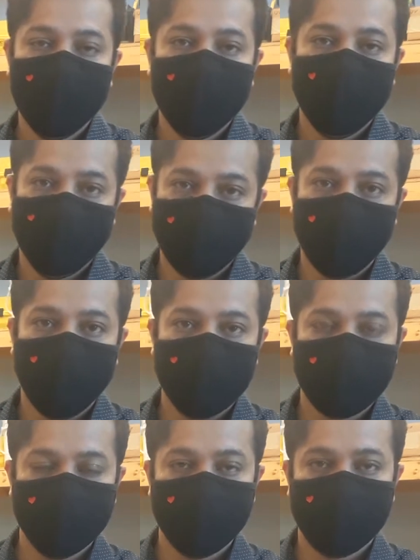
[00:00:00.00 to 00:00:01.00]
in the fall
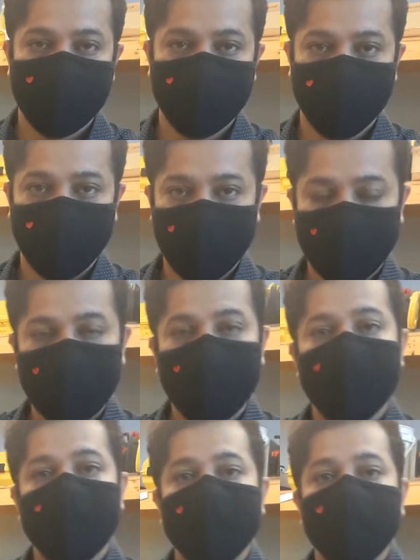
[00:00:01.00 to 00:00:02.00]
semester as well.
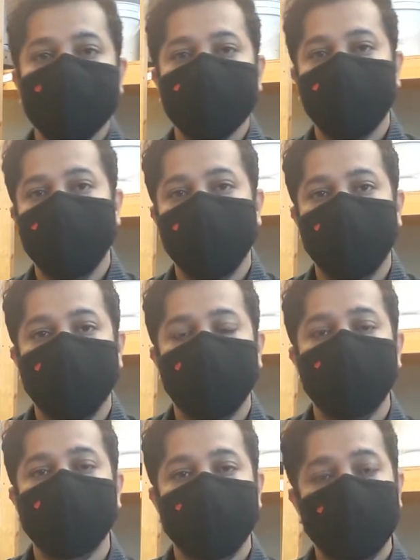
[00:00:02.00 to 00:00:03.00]
So
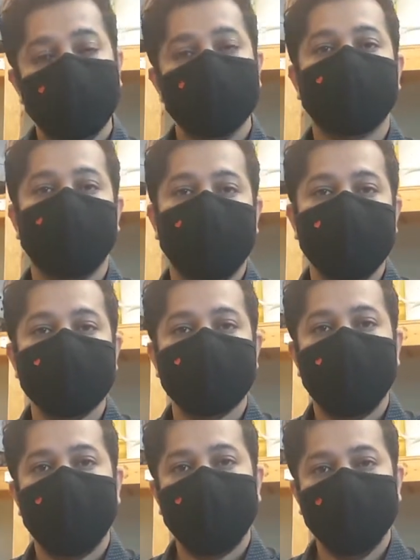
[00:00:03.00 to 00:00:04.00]
in this class,
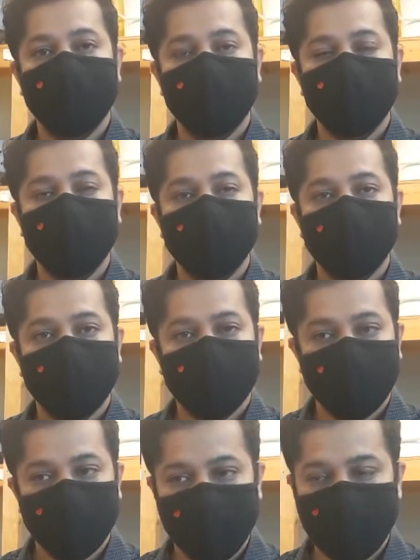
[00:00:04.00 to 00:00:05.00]
I will
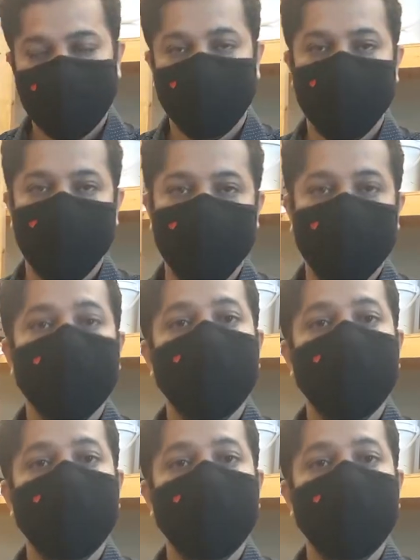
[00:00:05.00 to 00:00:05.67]
basically